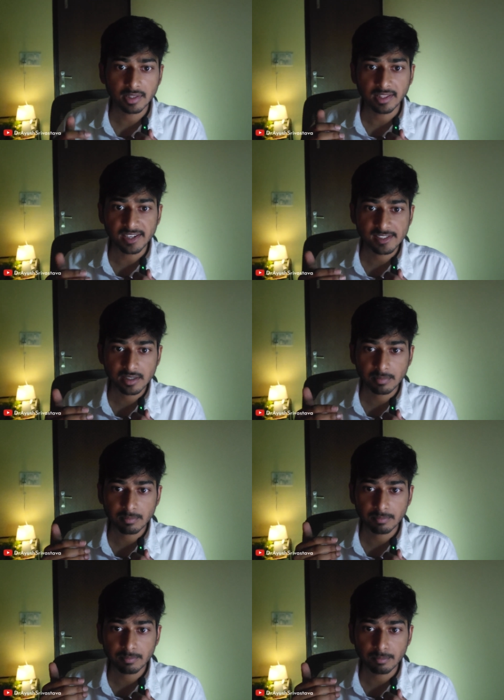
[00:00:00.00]
There is a
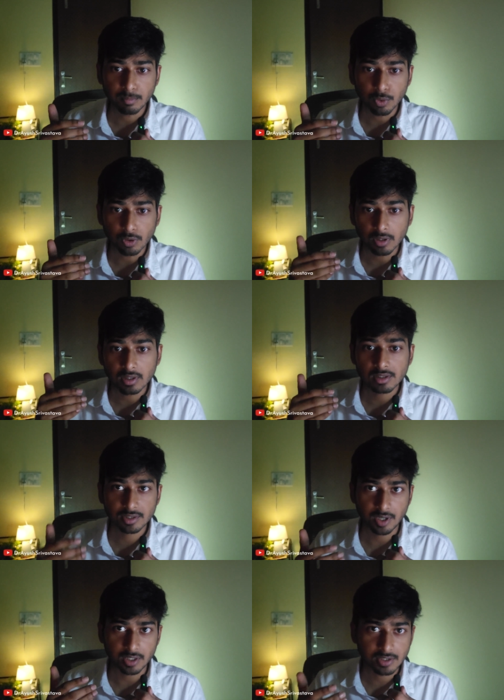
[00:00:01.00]
more
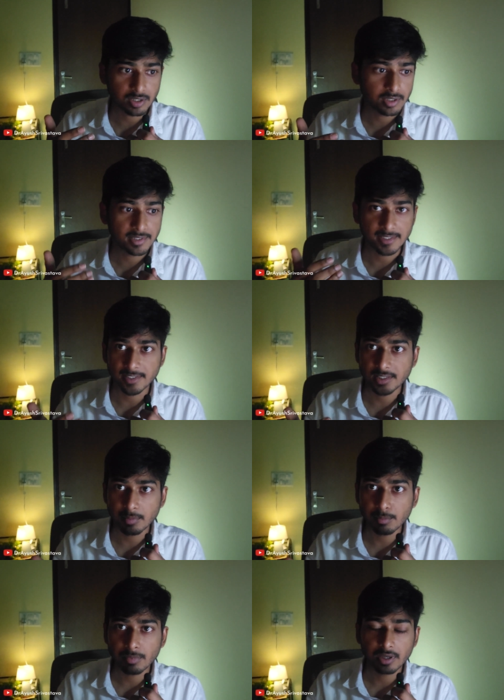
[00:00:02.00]
structured
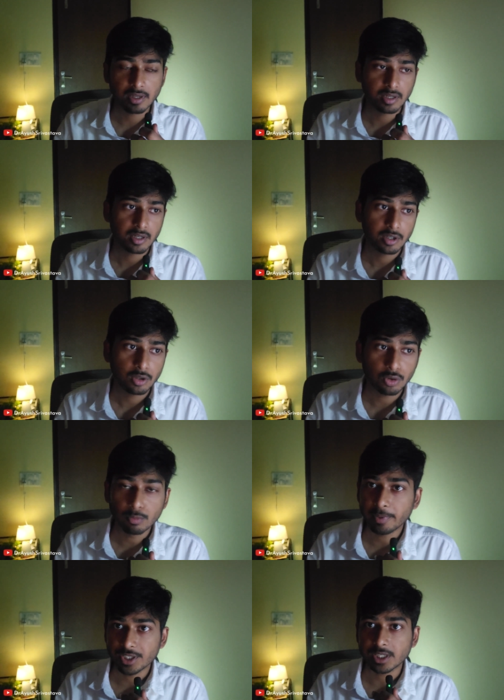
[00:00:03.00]
system
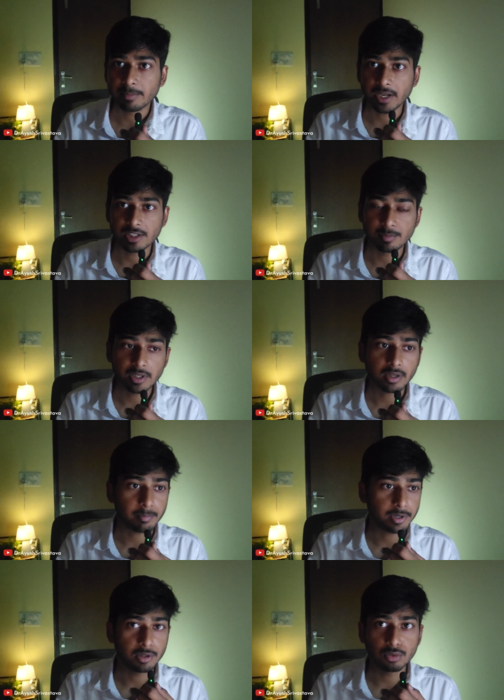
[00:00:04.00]
to patient management
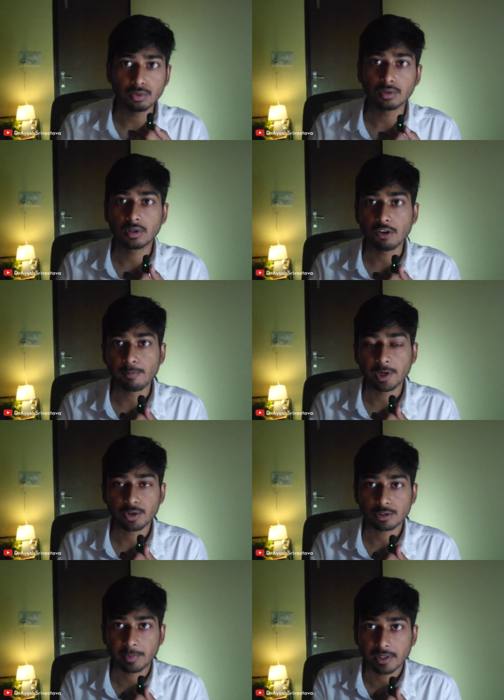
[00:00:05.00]
compared to government
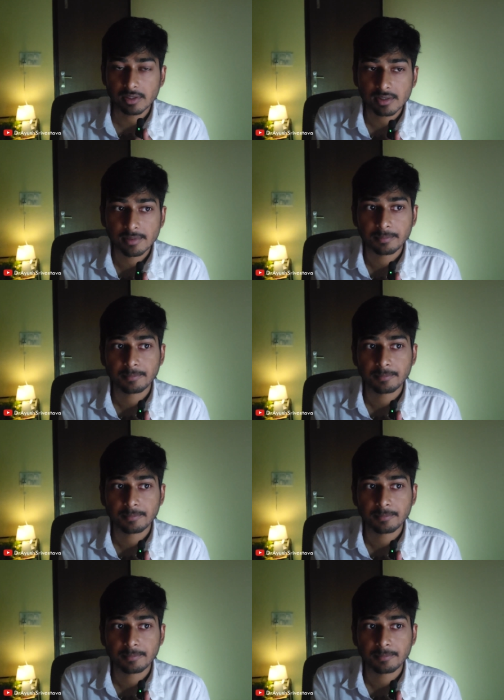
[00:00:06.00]
hospitals.